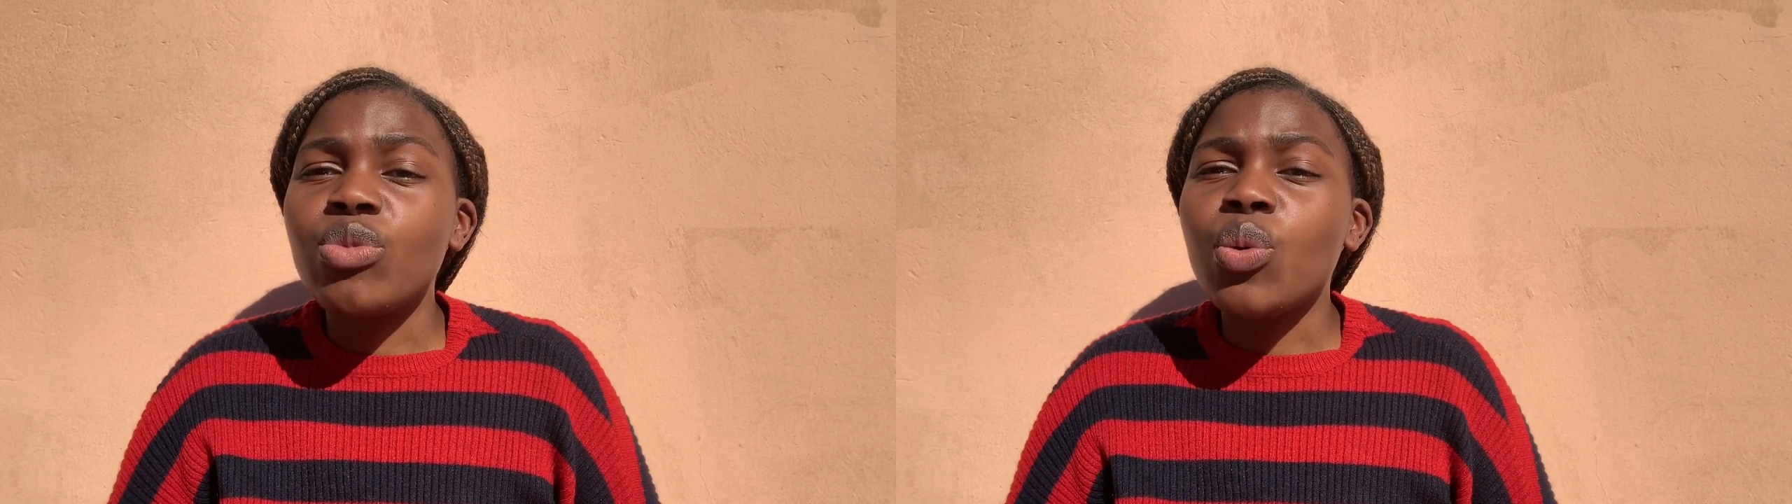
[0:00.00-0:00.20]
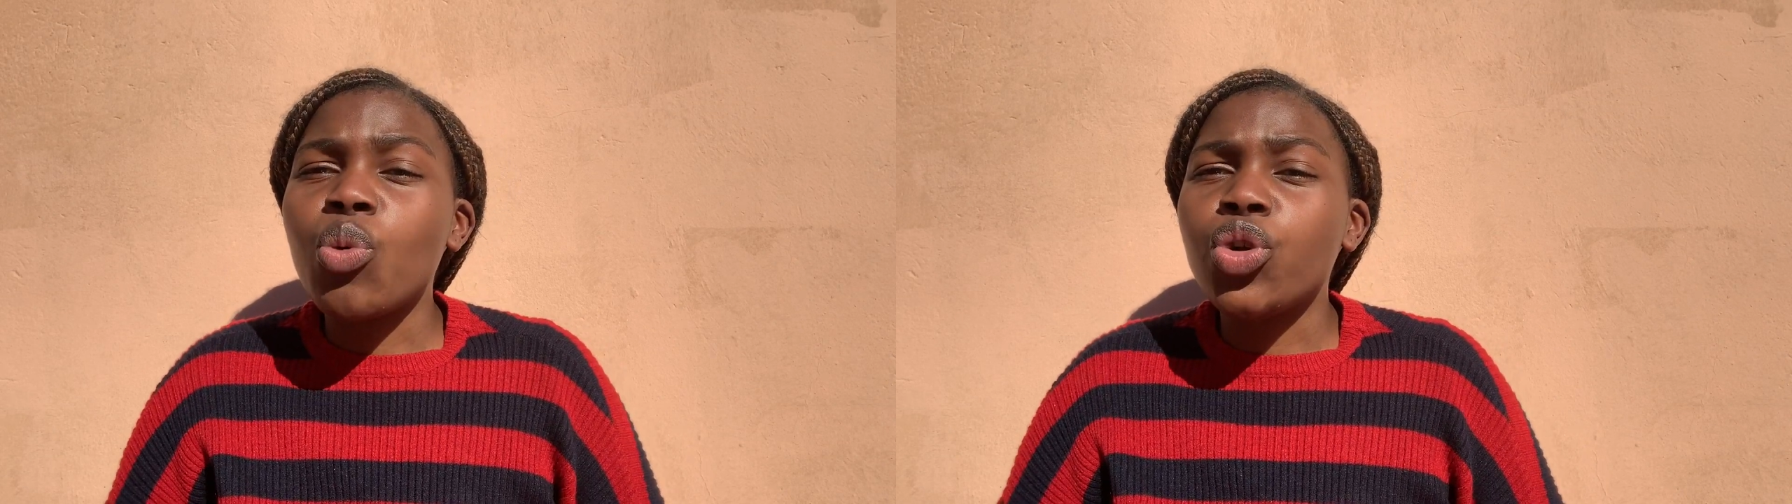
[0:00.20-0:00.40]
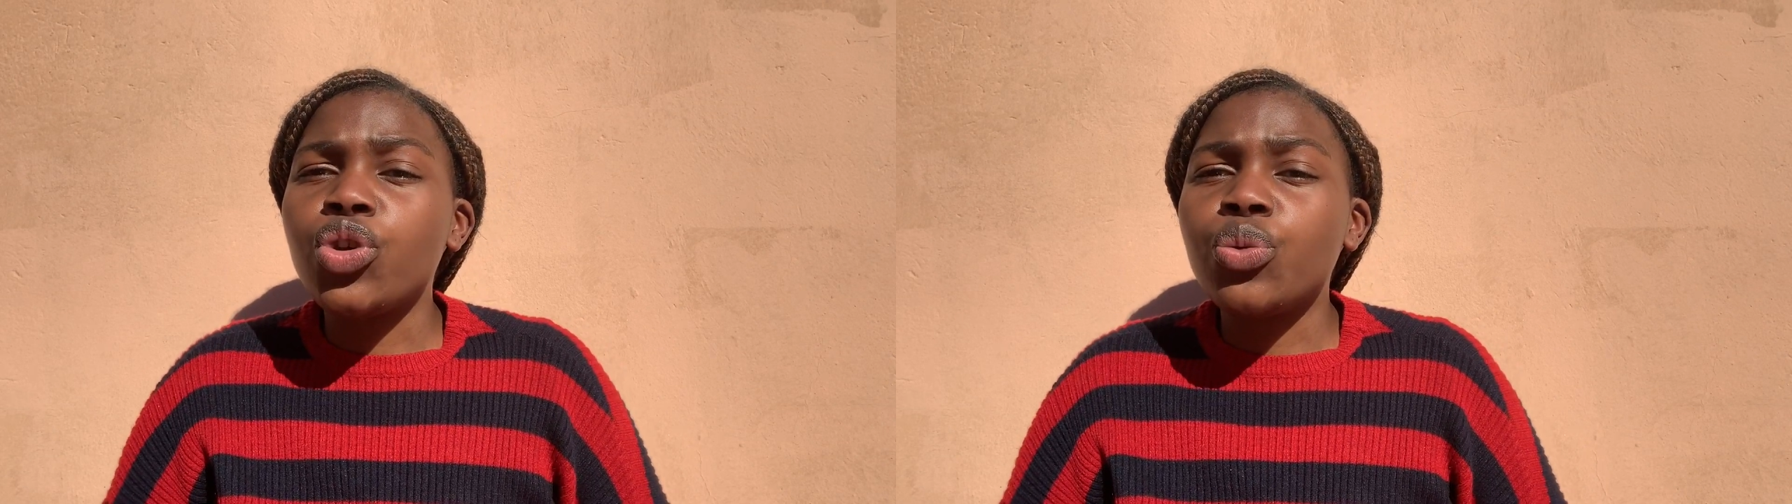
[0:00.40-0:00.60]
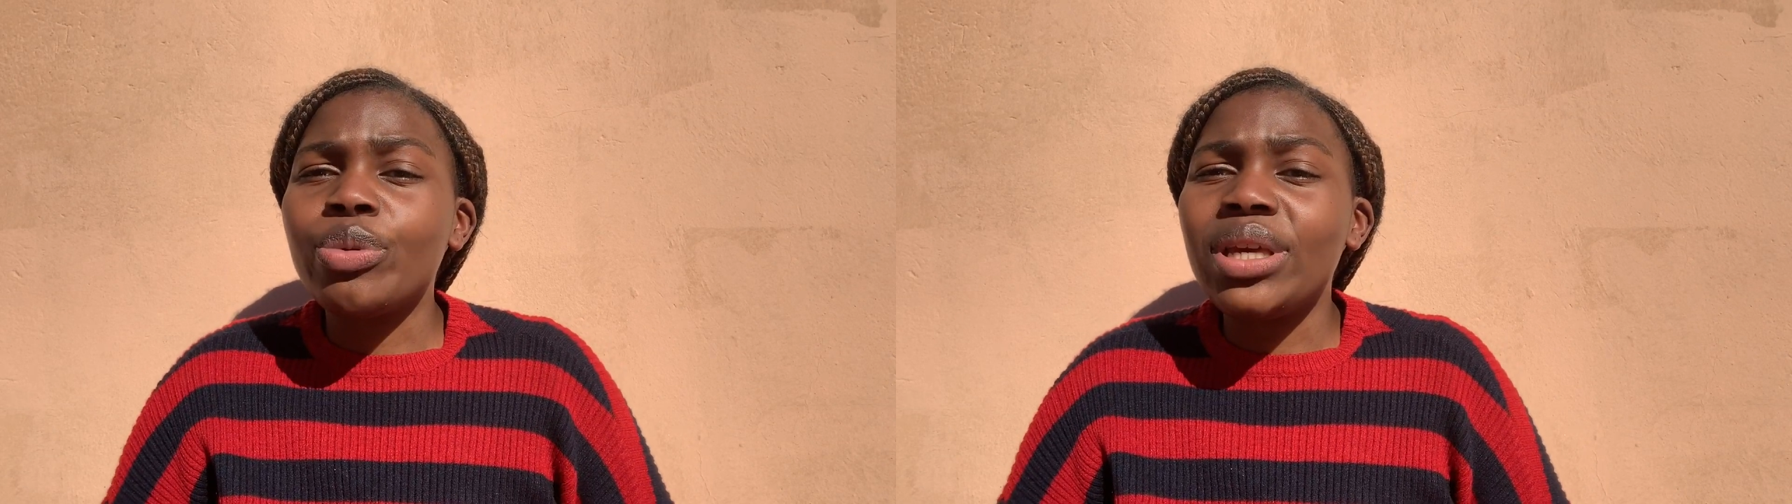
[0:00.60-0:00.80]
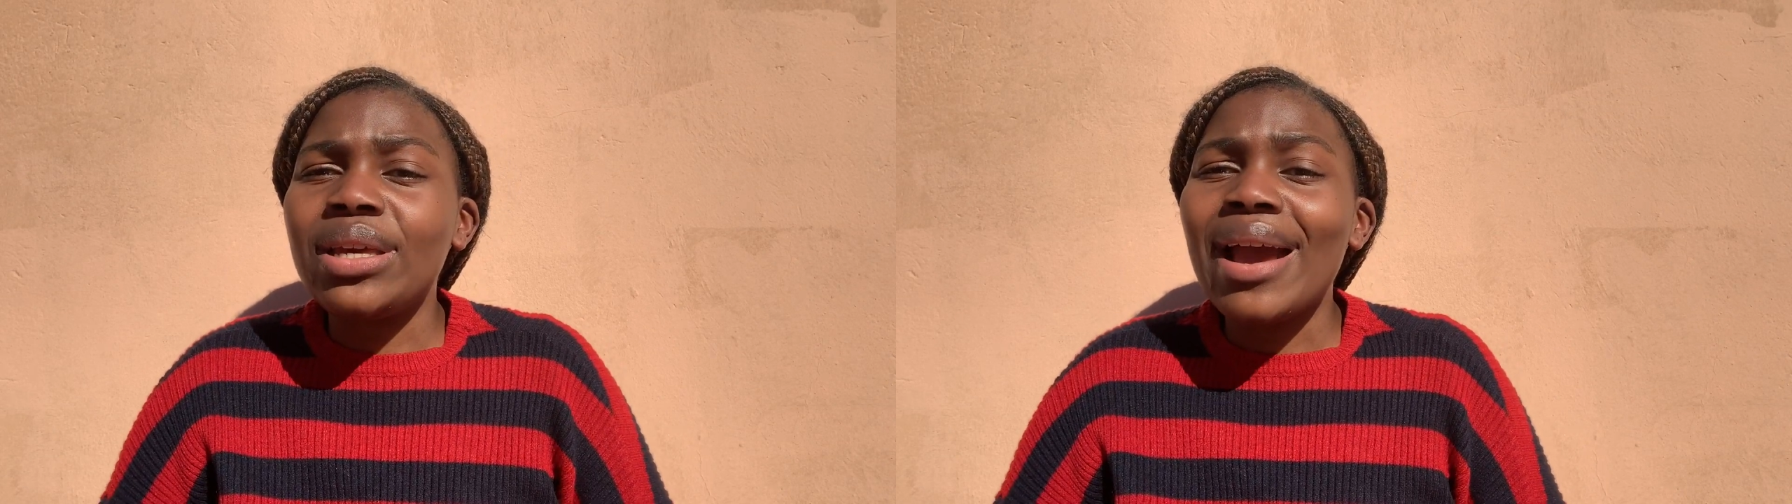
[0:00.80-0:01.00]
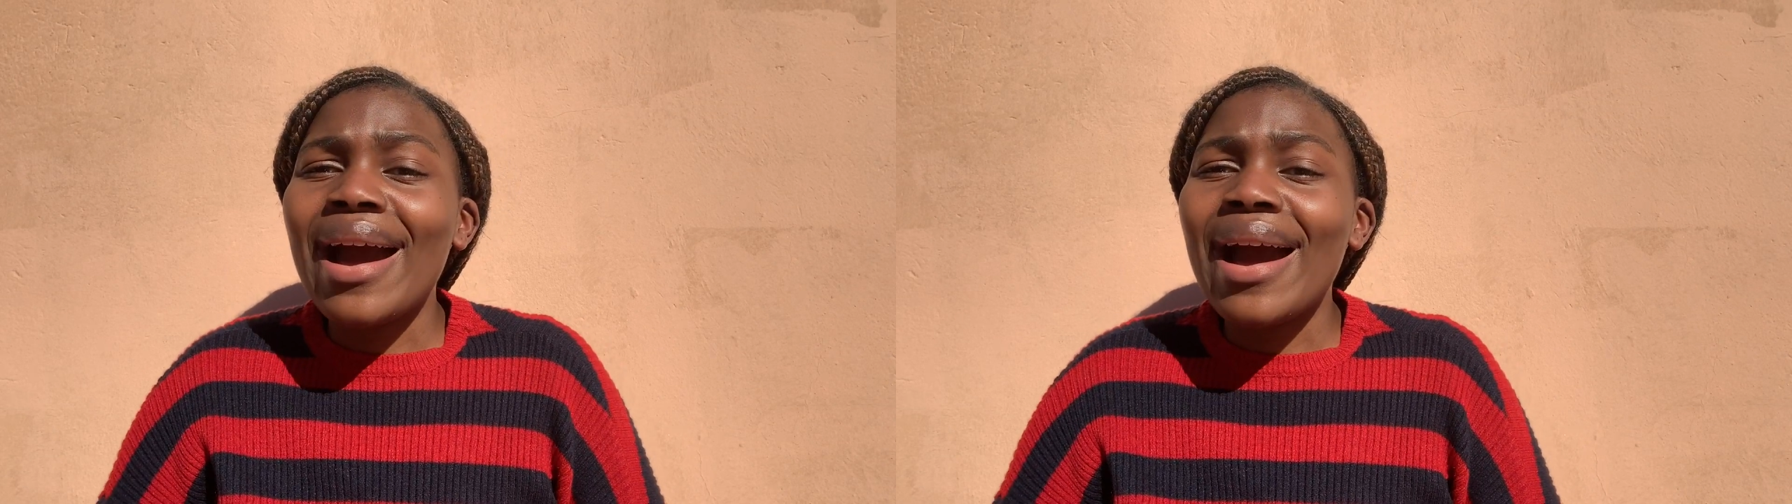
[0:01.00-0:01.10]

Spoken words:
the more you'll be